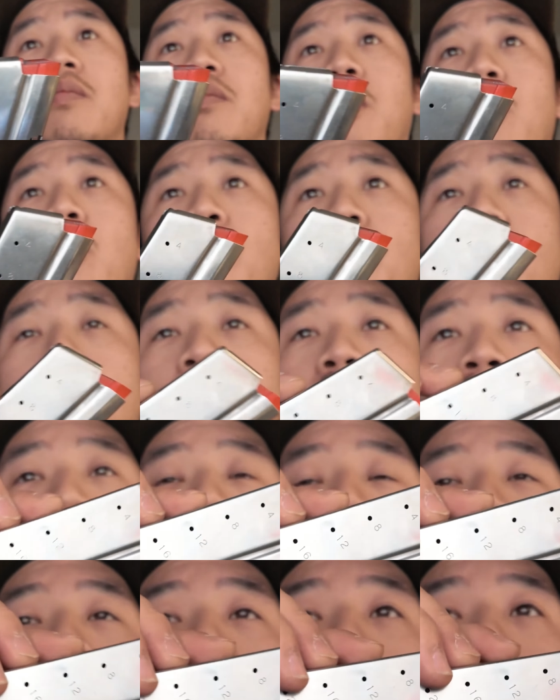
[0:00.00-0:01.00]
both
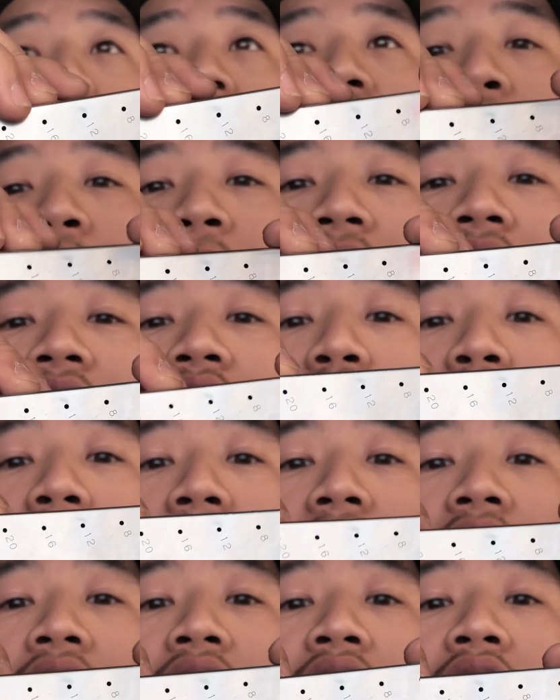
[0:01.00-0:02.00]
holding a whopping
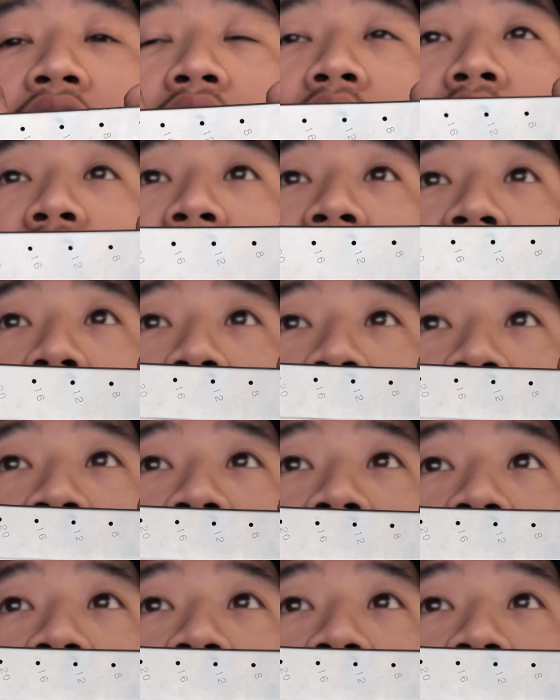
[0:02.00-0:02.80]
22 rounds